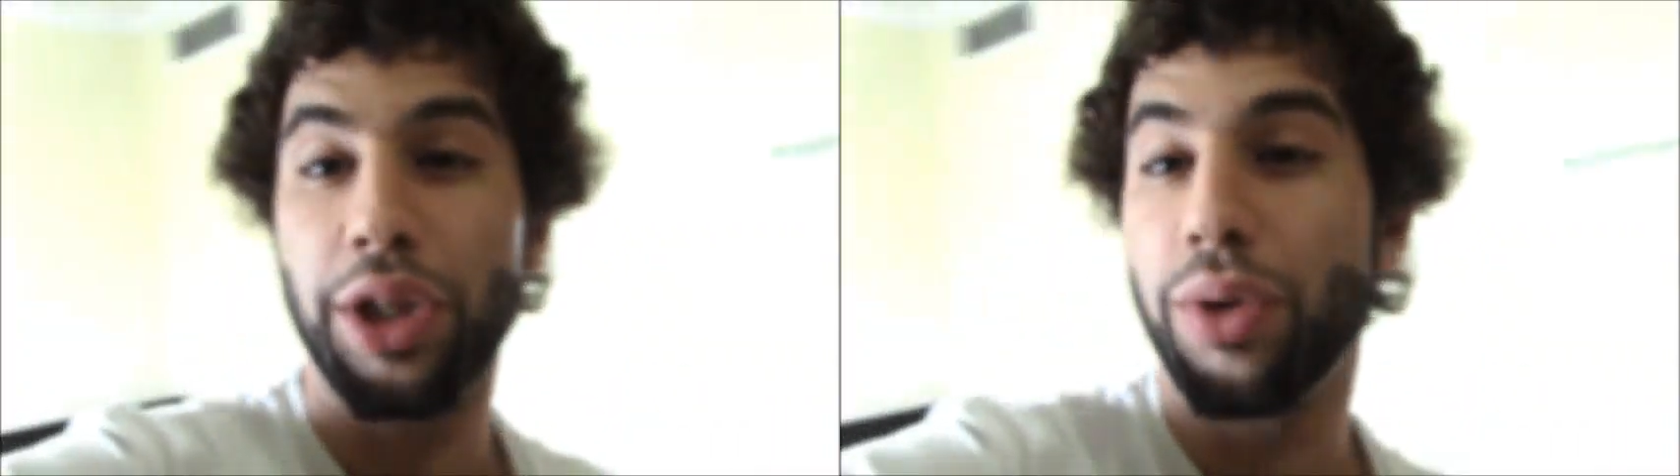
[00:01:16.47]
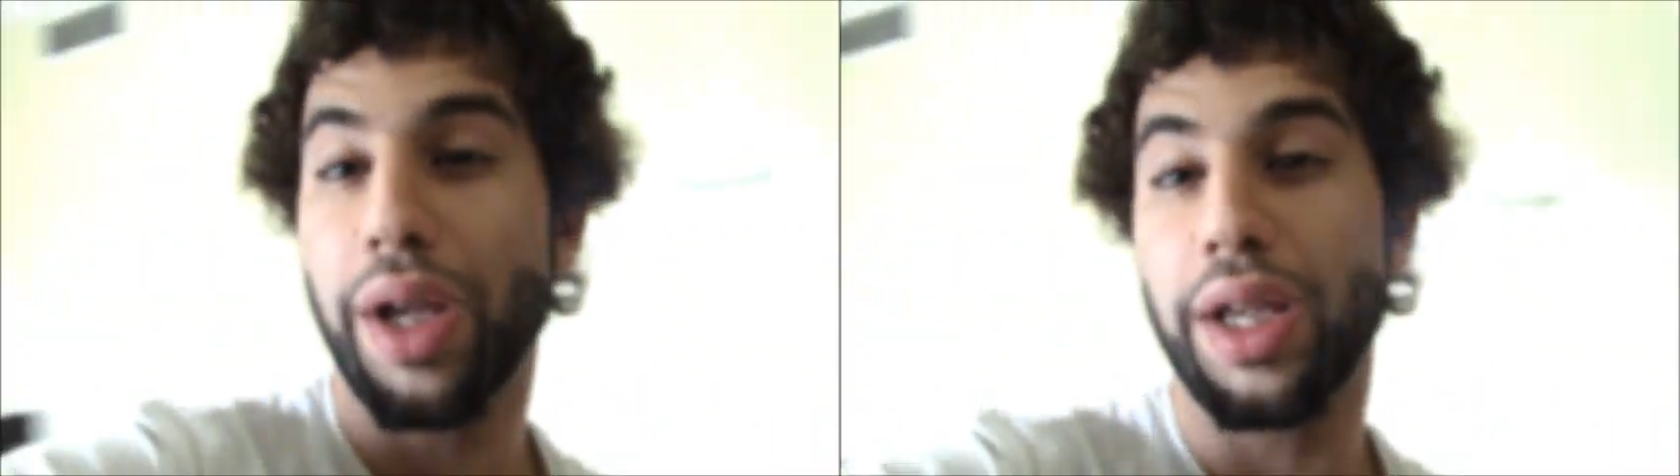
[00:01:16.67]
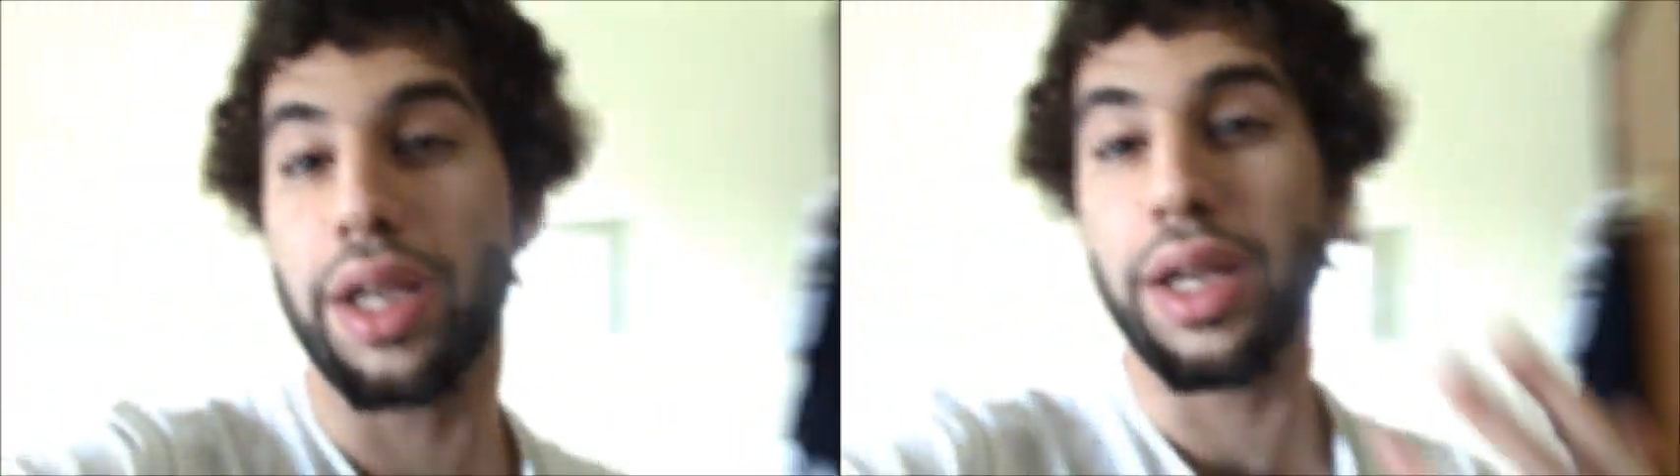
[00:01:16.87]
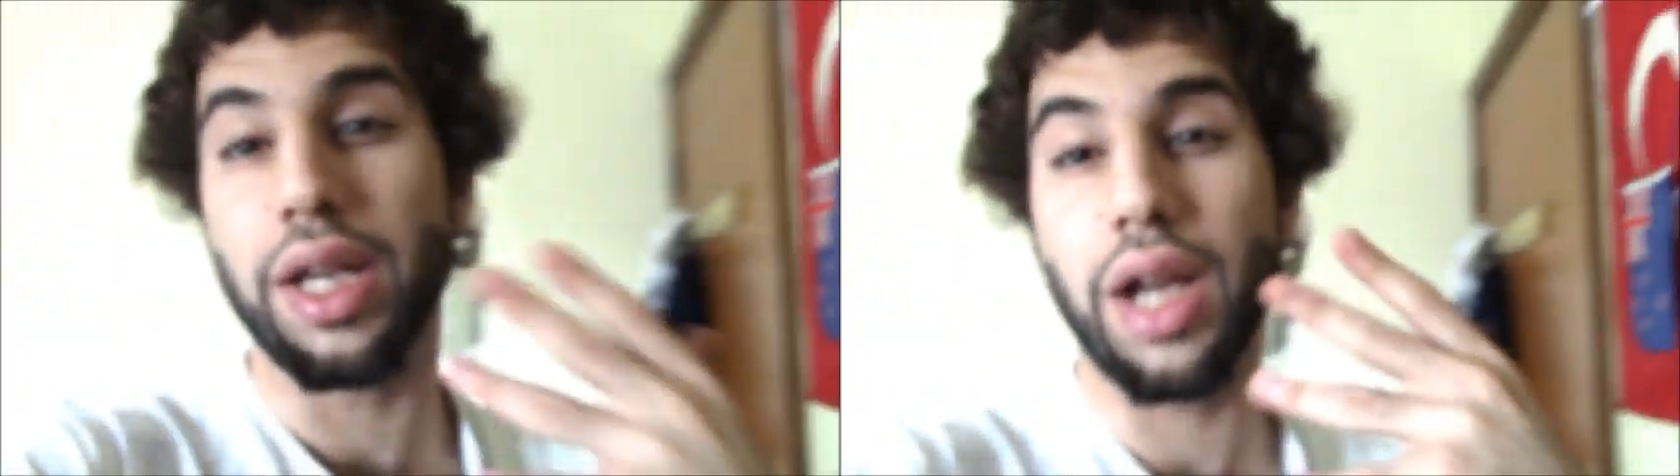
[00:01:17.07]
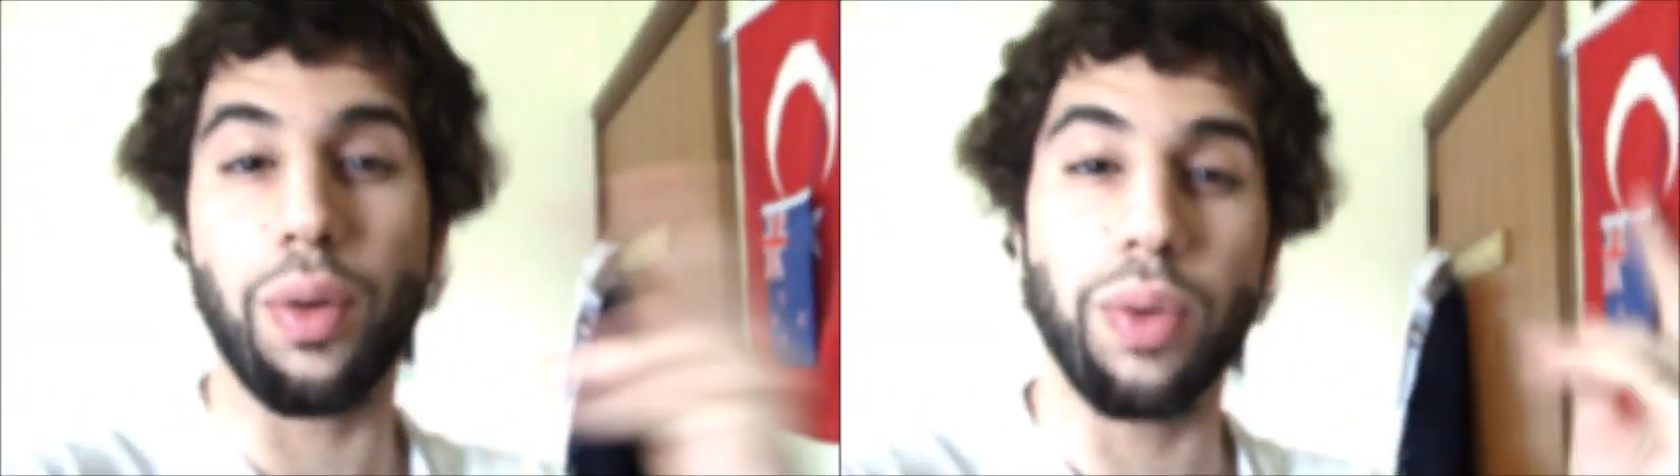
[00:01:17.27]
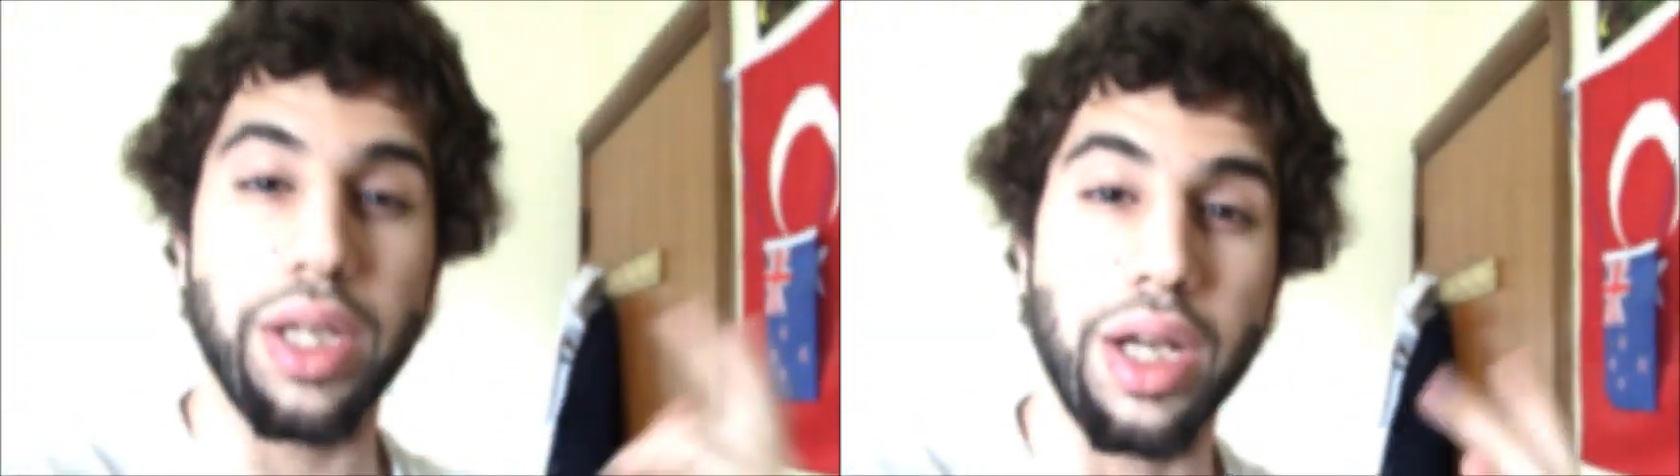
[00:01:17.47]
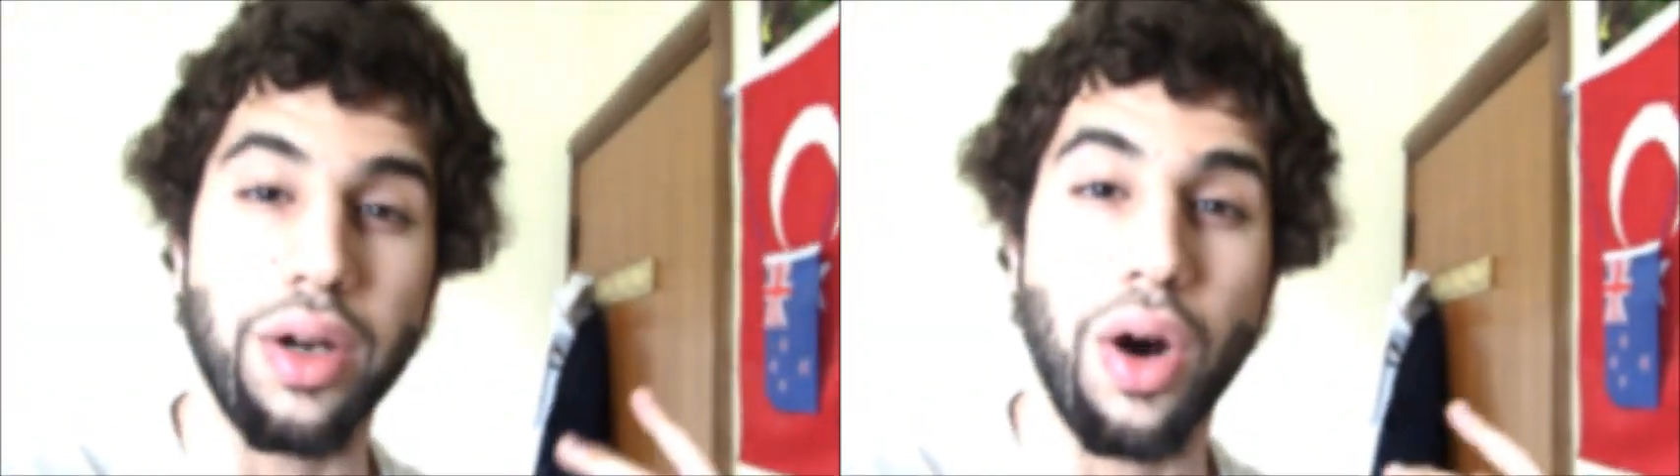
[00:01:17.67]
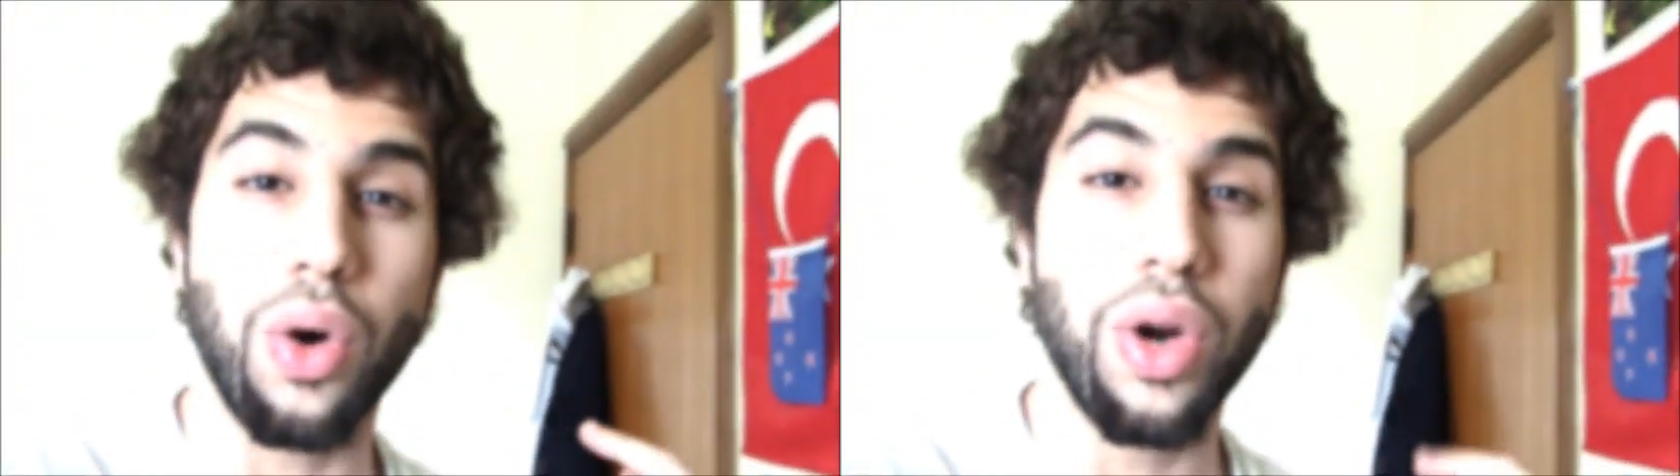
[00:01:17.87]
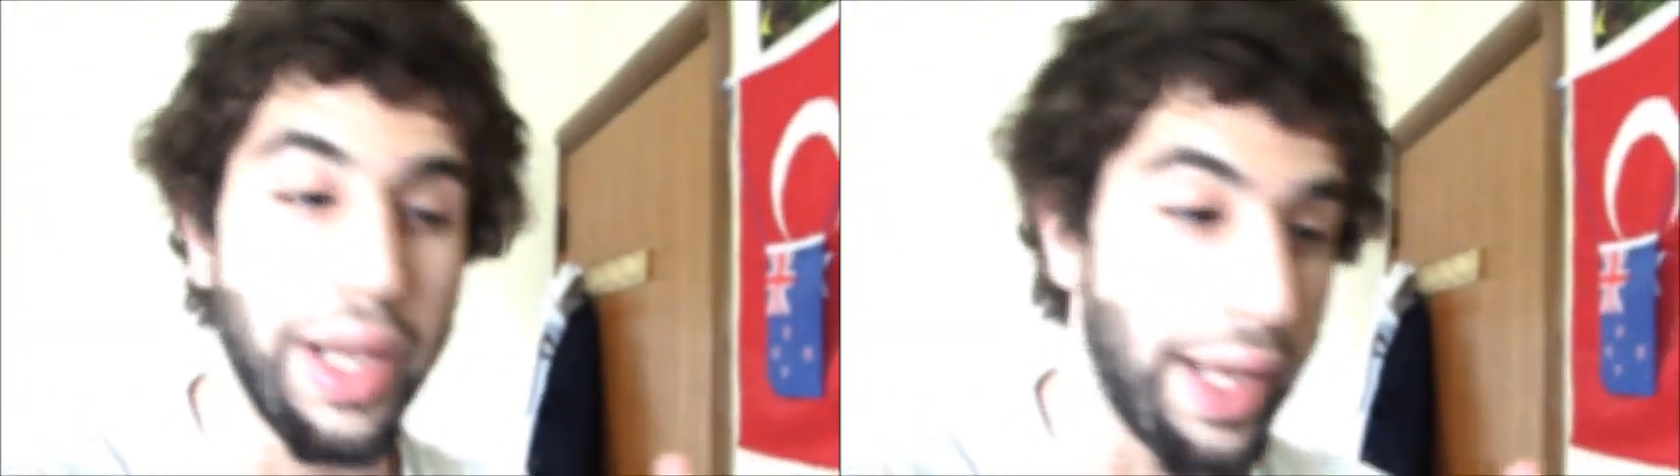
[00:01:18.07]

UAE a week ago